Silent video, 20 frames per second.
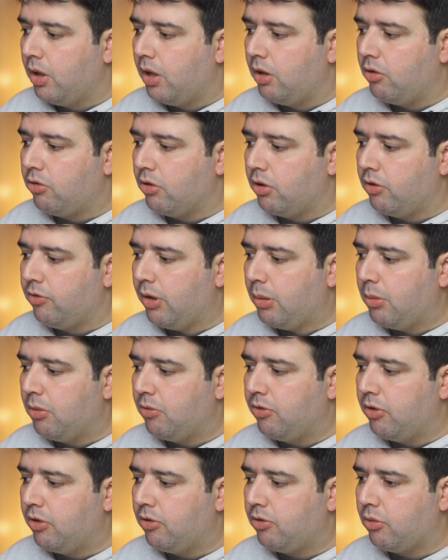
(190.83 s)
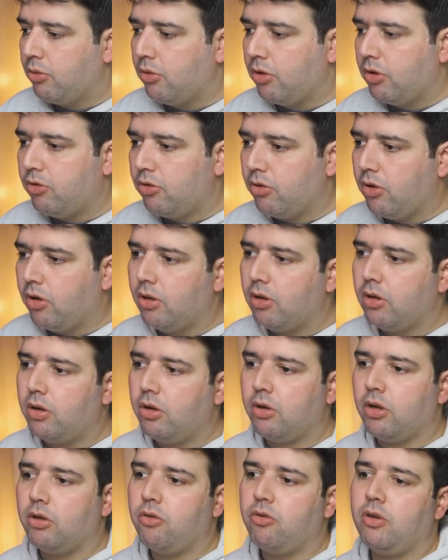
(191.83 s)
And so if I move this to this color,
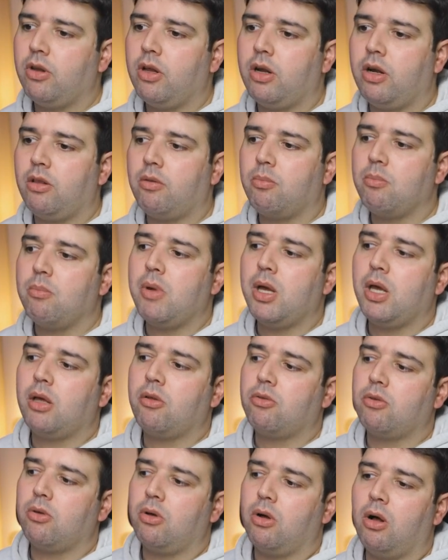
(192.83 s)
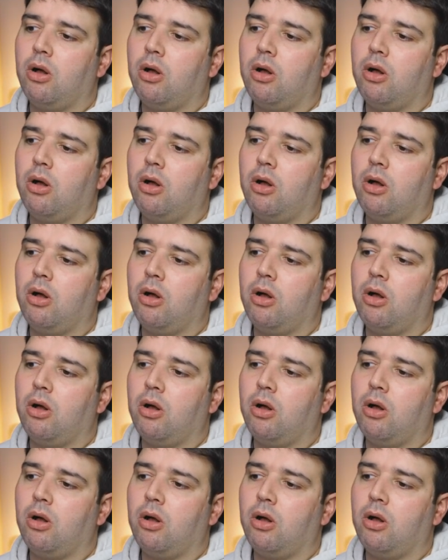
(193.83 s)
you can see that it makes